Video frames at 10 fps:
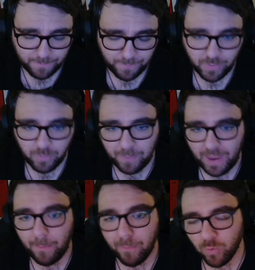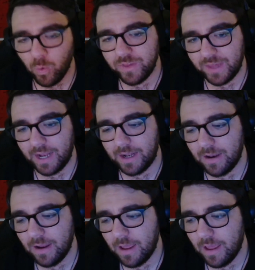that was being brought
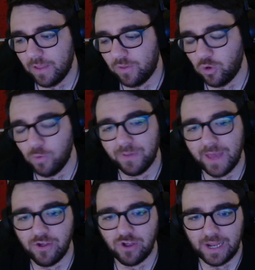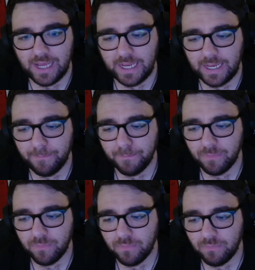in to potentially
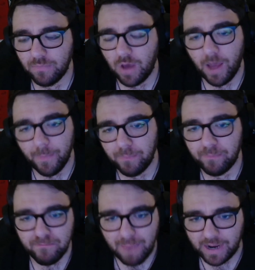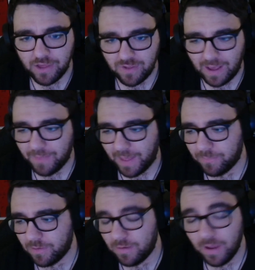come and manage
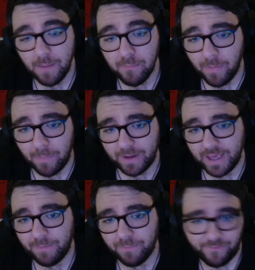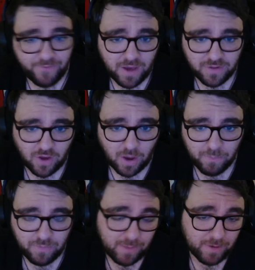Southampton, probably first time,
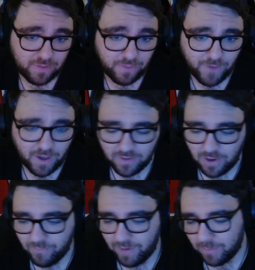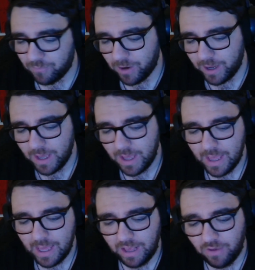similar to the first time round, right?
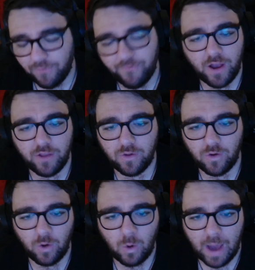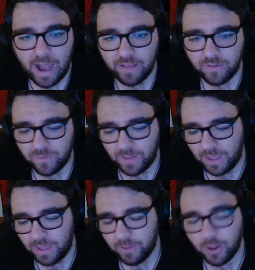He's referred to as
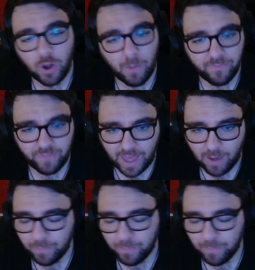the quantity out.